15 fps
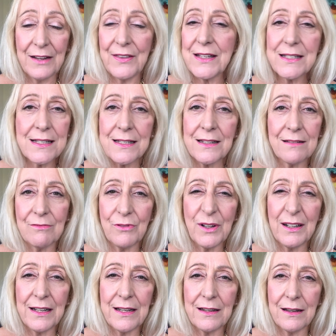Now, this isn't
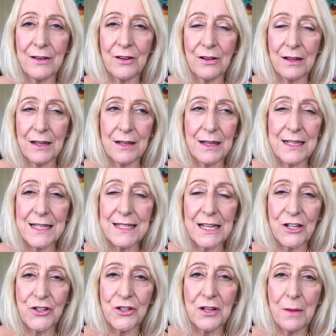really uh, a
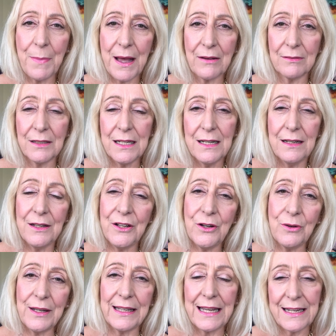discussion about you
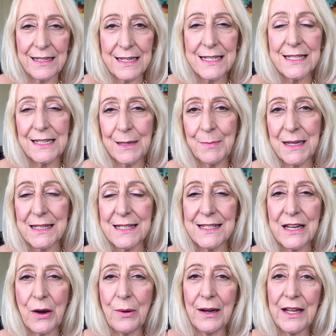know getting to sleep
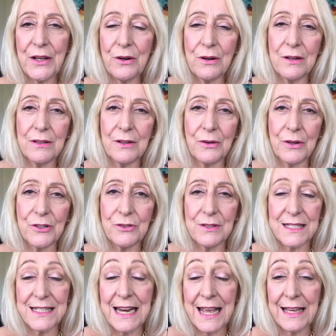necessarily or or
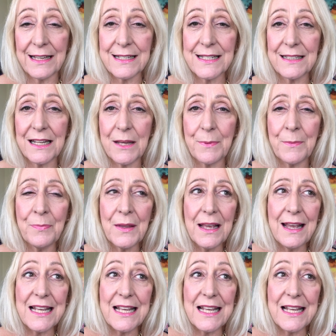staying asleep.